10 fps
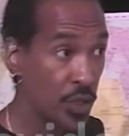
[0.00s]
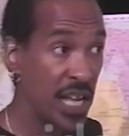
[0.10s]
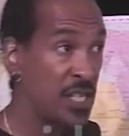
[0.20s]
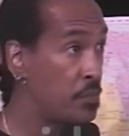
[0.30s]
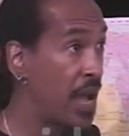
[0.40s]

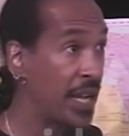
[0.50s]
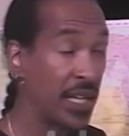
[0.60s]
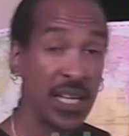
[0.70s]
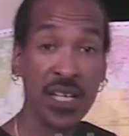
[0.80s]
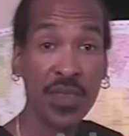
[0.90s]
dates back
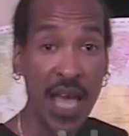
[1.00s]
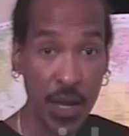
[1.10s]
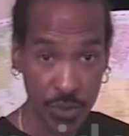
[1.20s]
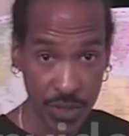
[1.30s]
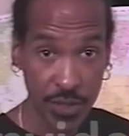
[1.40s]
in the
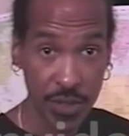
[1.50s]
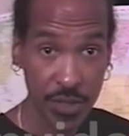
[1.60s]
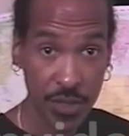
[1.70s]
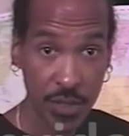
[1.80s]
thousands,